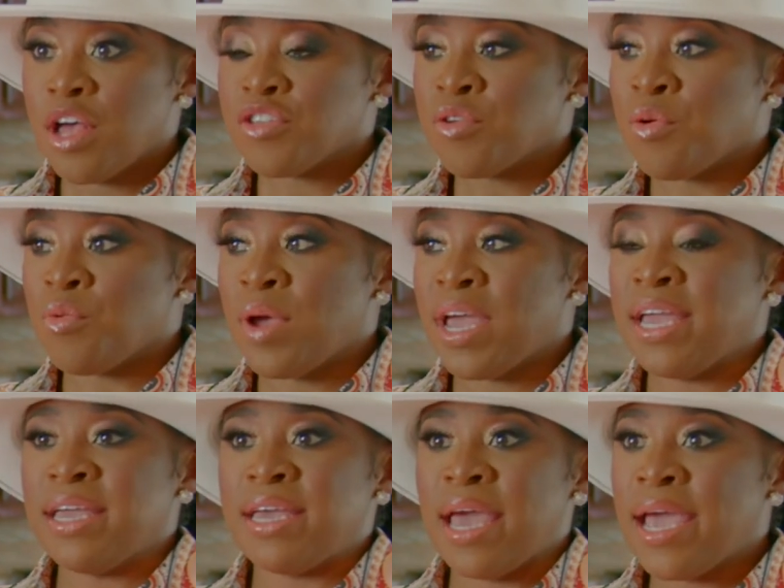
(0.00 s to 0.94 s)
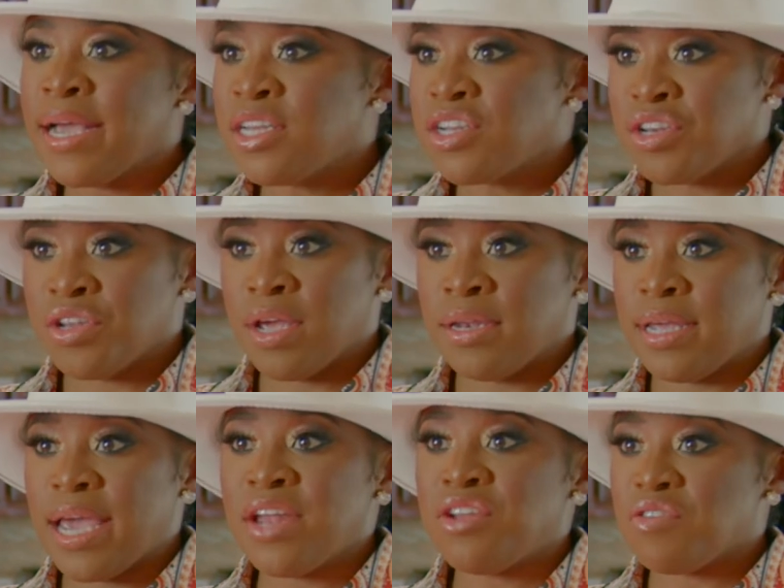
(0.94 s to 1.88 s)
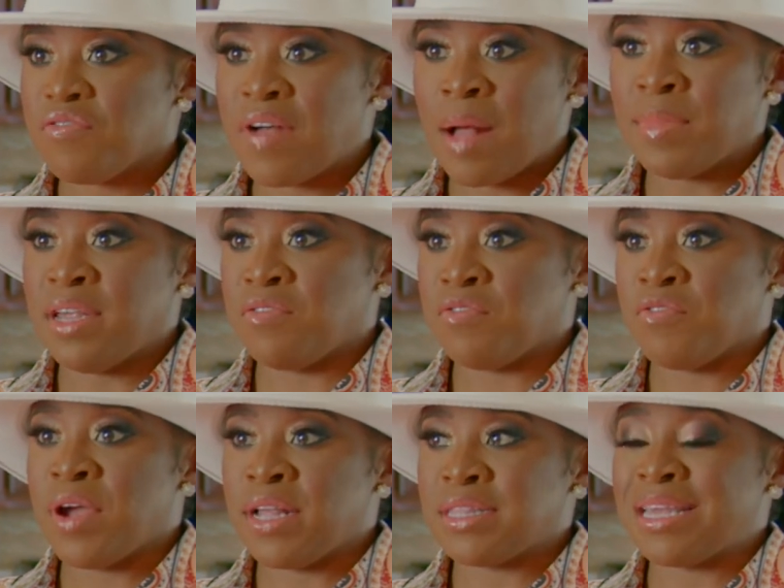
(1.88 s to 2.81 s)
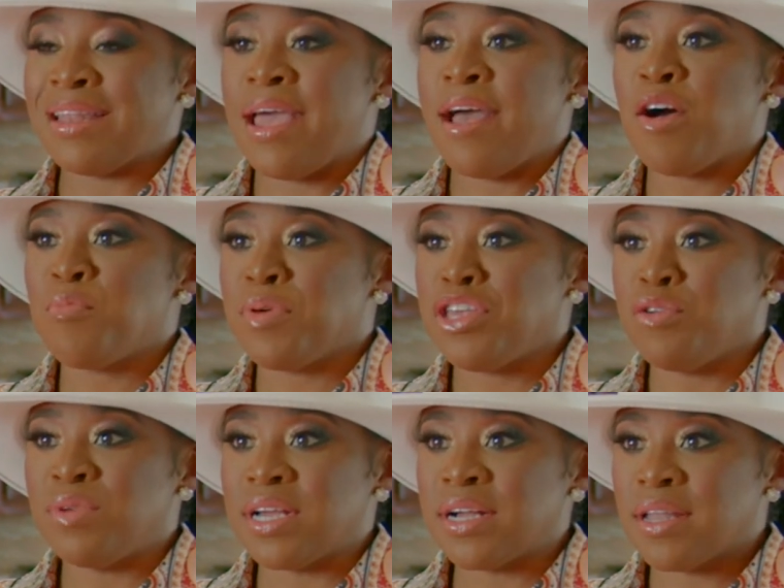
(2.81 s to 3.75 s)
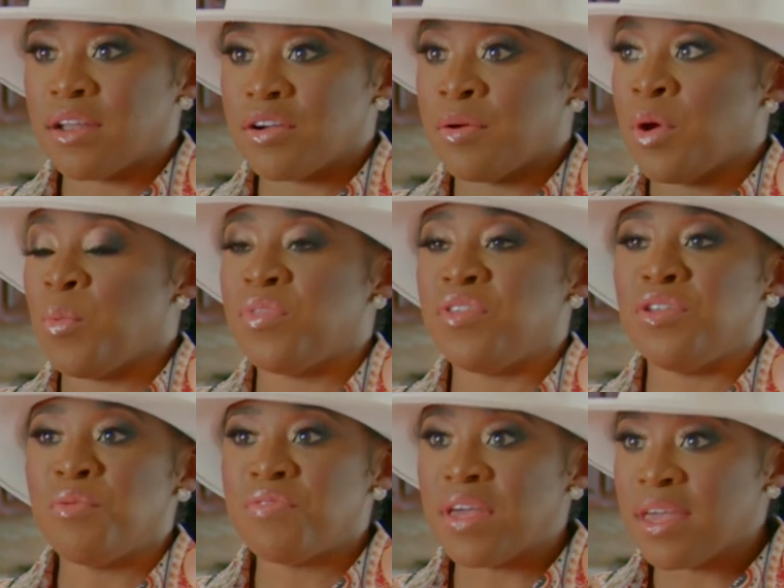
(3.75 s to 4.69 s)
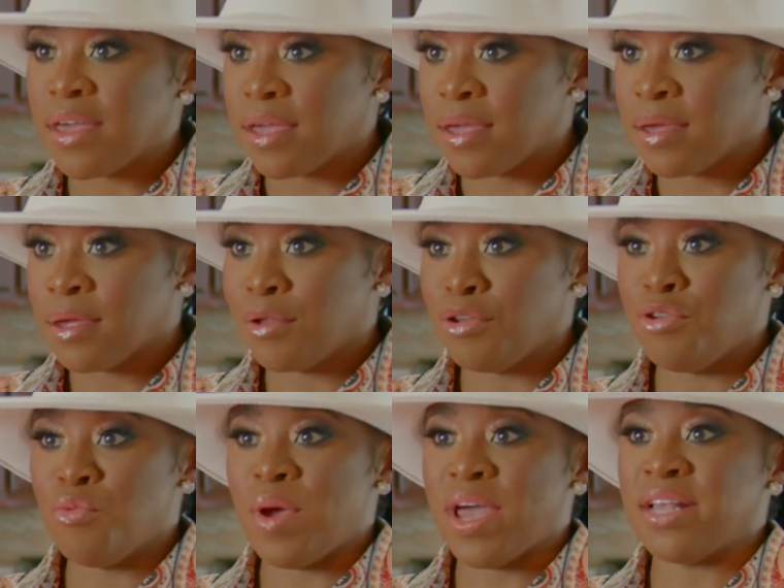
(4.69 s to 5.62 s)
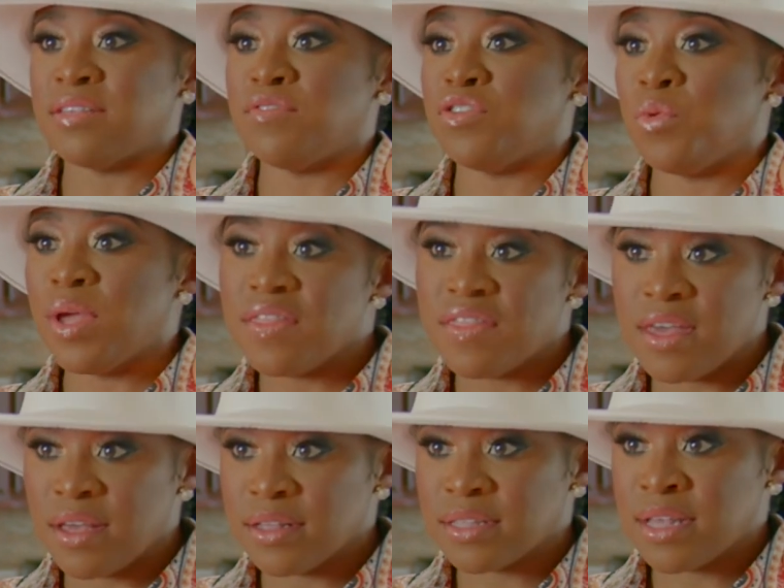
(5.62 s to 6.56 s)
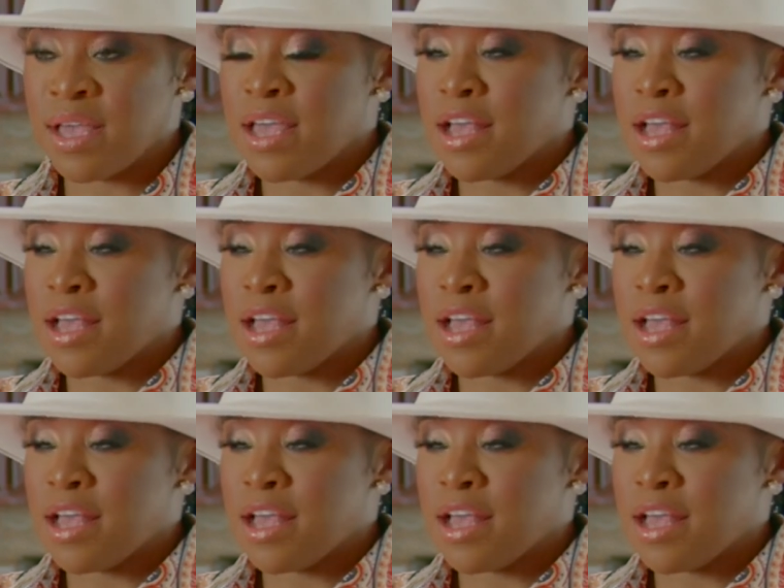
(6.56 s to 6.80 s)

So engage your family and friends in helping you declutter with new thinking, new ways of doing things.